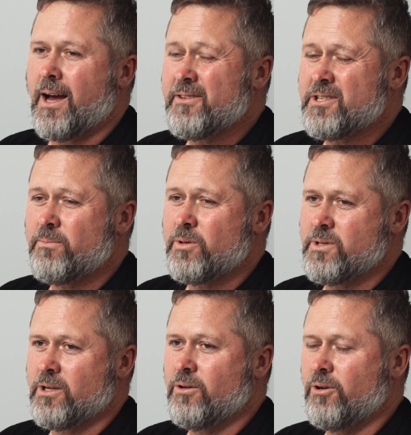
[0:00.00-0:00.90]
Other
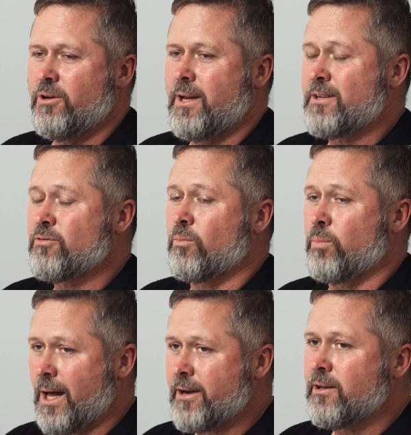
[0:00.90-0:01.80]
symptoms include actual
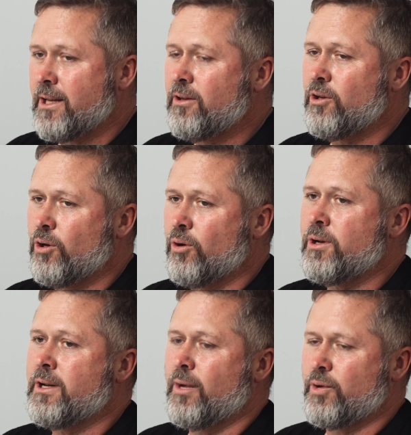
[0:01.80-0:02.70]
blood in the
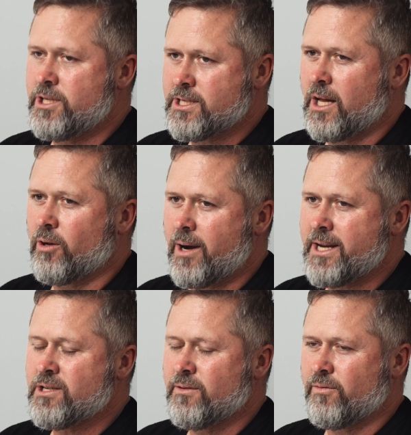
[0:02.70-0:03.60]
urine or
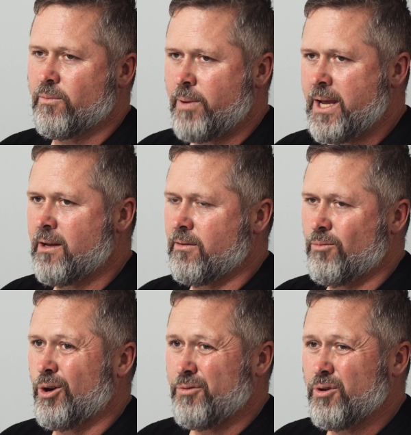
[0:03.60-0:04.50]
discoloration from pink
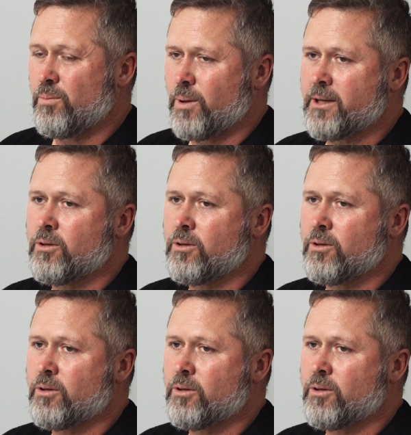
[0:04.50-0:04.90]
right through to blood